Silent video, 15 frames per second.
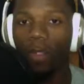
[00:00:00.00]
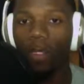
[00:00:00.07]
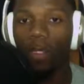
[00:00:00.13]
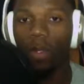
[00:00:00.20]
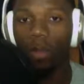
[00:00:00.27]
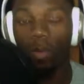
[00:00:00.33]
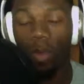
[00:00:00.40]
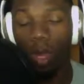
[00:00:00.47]

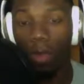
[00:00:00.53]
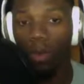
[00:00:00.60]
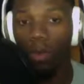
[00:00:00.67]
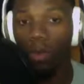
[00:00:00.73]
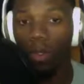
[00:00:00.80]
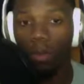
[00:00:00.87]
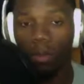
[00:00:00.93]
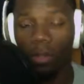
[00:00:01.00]
Probably
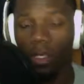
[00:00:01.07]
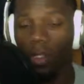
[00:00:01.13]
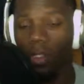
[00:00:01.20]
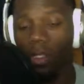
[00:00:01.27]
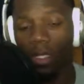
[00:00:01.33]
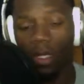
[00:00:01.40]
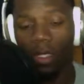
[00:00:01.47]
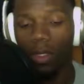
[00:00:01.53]
with
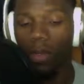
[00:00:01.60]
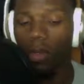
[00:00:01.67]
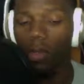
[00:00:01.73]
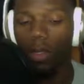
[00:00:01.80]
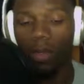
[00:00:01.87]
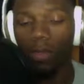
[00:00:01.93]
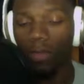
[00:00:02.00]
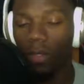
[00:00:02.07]
Belichick or
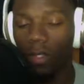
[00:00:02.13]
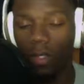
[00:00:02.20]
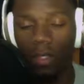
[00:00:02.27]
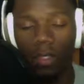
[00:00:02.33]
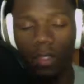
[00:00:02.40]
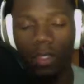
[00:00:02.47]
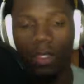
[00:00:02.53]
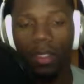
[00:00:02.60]

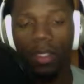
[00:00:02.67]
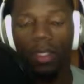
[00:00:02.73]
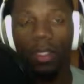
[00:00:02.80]
whoever's